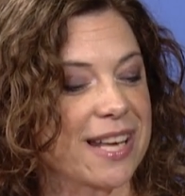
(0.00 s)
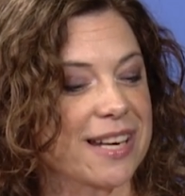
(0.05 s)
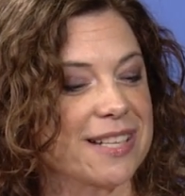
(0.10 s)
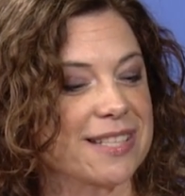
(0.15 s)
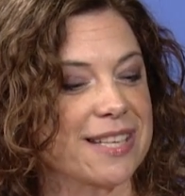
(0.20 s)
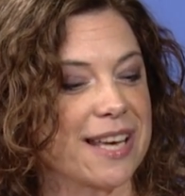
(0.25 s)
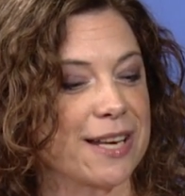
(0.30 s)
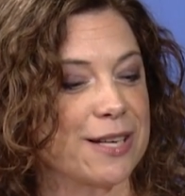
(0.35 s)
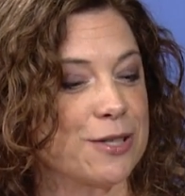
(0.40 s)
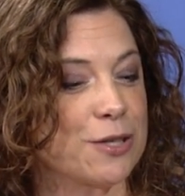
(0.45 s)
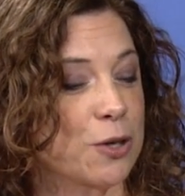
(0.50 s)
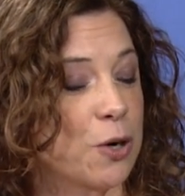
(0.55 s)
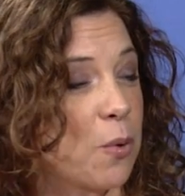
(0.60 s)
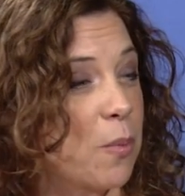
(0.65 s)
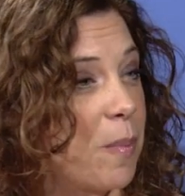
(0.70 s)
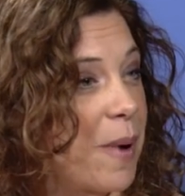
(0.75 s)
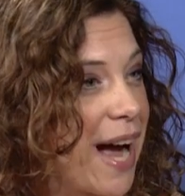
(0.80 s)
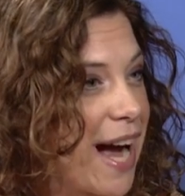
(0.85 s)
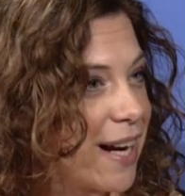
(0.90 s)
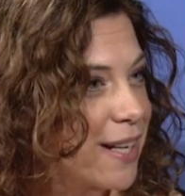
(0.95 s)
I decided to go
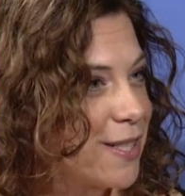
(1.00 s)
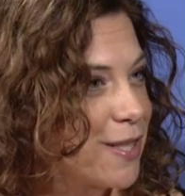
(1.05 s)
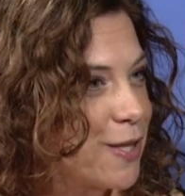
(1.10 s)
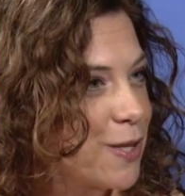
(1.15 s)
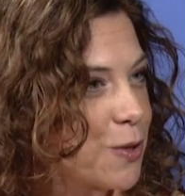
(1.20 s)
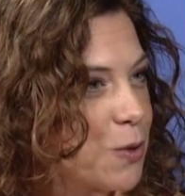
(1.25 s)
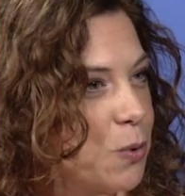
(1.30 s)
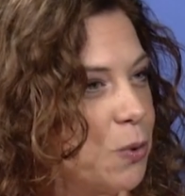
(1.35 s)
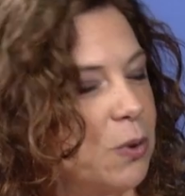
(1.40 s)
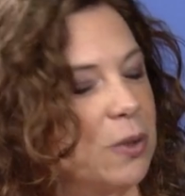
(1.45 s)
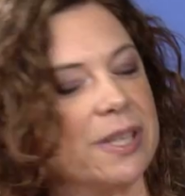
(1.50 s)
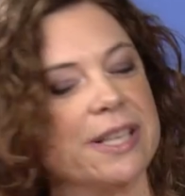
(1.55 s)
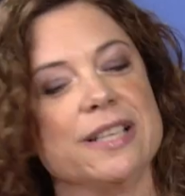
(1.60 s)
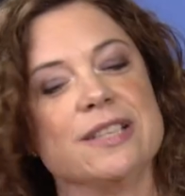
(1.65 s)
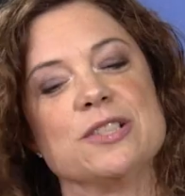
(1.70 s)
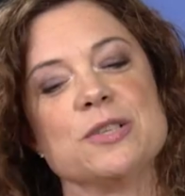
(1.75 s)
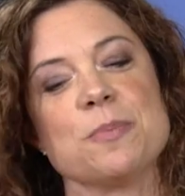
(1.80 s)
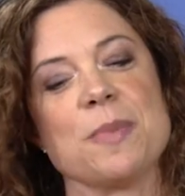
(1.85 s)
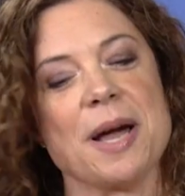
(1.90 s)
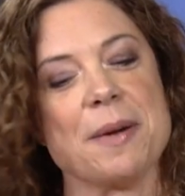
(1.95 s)
back to school
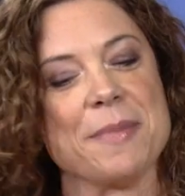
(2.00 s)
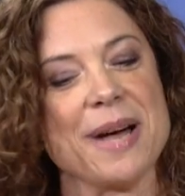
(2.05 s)
and do my